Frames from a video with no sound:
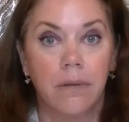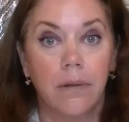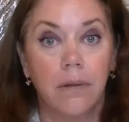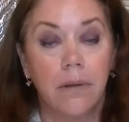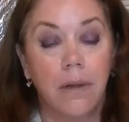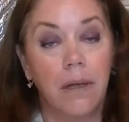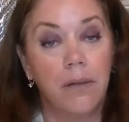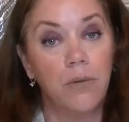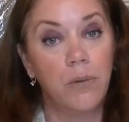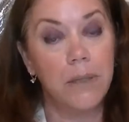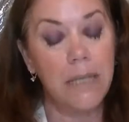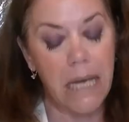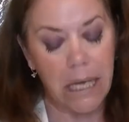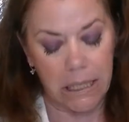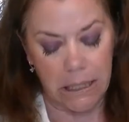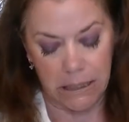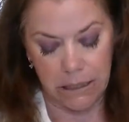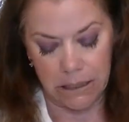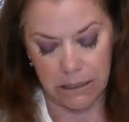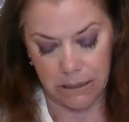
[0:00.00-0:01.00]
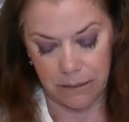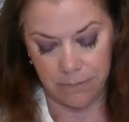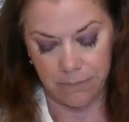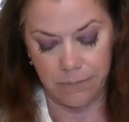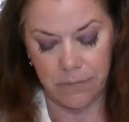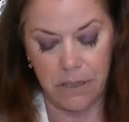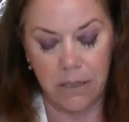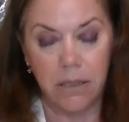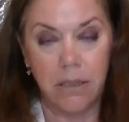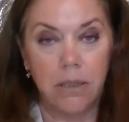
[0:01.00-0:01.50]
That's what that is.
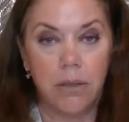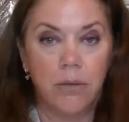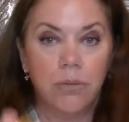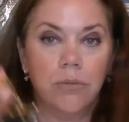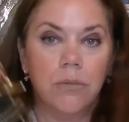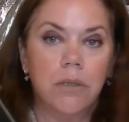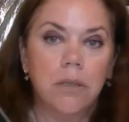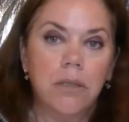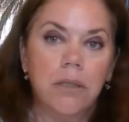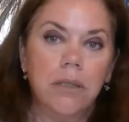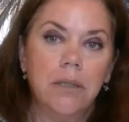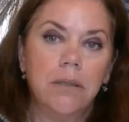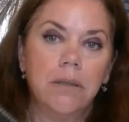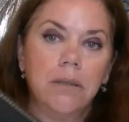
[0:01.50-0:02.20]
Really?